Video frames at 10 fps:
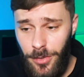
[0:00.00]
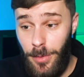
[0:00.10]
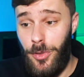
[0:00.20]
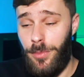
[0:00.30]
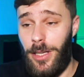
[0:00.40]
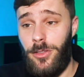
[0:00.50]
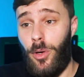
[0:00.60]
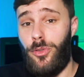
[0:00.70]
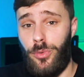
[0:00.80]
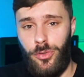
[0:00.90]
symptoms, like
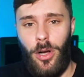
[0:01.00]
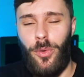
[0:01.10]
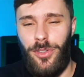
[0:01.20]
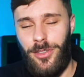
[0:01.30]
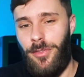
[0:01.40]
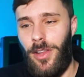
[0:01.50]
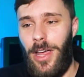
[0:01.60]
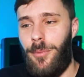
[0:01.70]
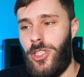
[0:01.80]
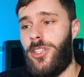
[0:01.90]
social struggles and stuff like
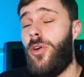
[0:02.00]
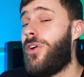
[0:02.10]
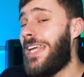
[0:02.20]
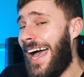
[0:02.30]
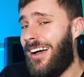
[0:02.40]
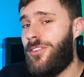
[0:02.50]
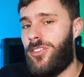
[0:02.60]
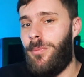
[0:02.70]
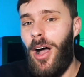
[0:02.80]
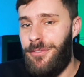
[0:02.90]
that, which I don't really have
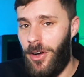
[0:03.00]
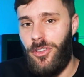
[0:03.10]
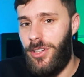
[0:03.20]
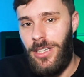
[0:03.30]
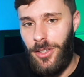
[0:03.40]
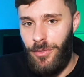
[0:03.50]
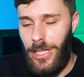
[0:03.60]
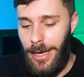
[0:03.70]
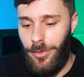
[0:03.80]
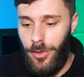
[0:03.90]
because I'm high functioning. I don't
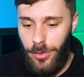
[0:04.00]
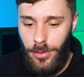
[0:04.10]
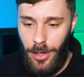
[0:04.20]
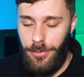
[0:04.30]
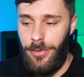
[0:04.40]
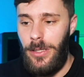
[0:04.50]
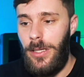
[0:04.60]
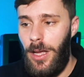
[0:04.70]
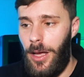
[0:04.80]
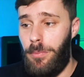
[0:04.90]
really have those kind of
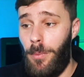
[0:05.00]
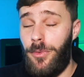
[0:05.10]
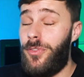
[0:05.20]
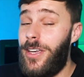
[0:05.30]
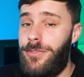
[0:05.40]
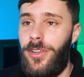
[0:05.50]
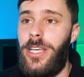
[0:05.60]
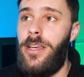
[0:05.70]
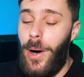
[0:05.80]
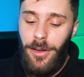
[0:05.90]
uh, problems,
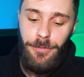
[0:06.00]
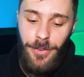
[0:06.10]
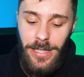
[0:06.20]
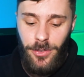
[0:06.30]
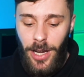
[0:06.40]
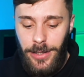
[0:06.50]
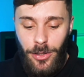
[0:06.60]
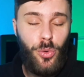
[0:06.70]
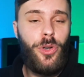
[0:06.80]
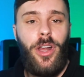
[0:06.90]
thankfully. But things like
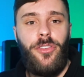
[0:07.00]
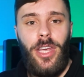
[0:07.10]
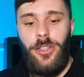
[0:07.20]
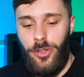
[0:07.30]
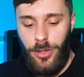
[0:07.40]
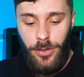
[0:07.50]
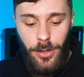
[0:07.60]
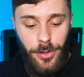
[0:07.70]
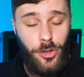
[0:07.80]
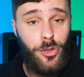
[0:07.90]
disorganization,
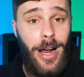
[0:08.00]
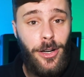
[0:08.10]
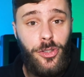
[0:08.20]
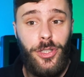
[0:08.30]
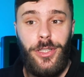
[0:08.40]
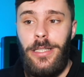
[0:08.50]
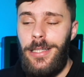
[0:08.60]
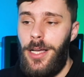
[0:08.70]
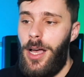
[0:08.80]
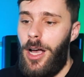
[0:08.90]
distraction,
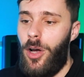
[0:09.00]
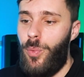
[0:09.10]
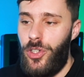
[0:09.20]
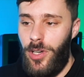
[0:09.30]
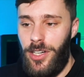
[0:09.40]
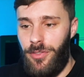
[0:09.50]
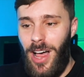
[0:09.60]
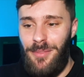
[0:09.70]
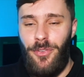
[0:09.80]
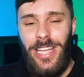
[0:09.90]
uh, which kind of
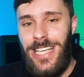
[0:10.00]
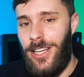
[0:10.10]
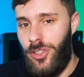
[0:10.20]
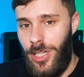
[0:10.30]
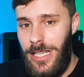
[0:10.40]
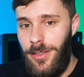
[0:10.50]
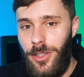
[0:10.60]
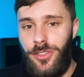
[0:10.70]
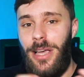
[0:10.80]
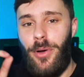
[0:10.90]
line with ADHD
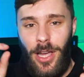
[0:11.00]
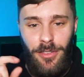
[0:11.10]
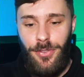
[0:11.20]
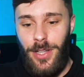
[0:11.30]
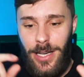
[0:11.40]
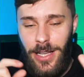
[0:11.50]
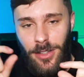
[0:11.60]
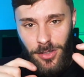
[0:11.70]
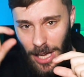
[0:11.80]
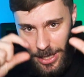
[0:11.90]
because they were kind of sitting there
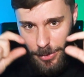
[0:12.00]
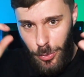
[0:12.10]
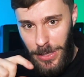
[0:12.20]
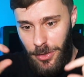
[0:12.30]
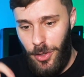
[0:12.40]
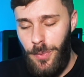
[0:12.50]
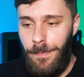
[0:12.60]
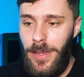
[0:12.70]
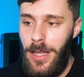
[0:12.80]
deciding between two